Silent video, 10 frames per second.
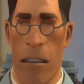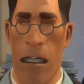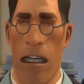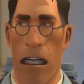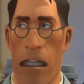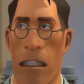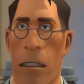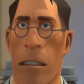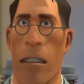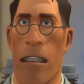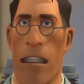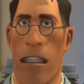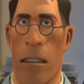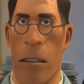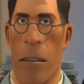Lastly,
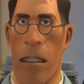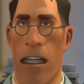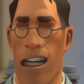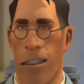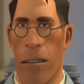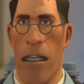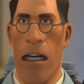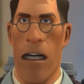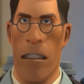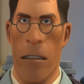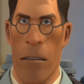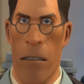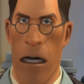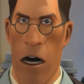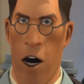in the description
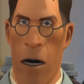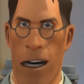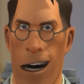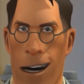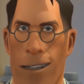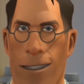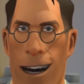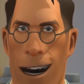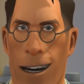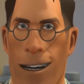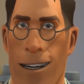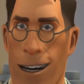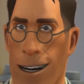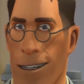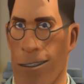below, there is a
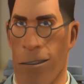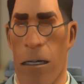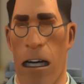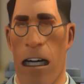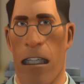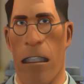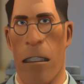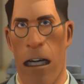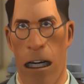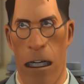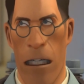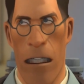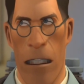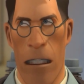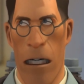link to
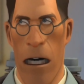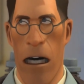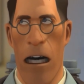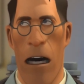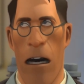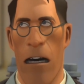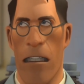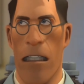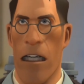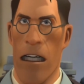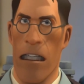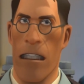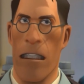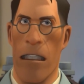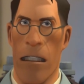a
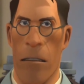Google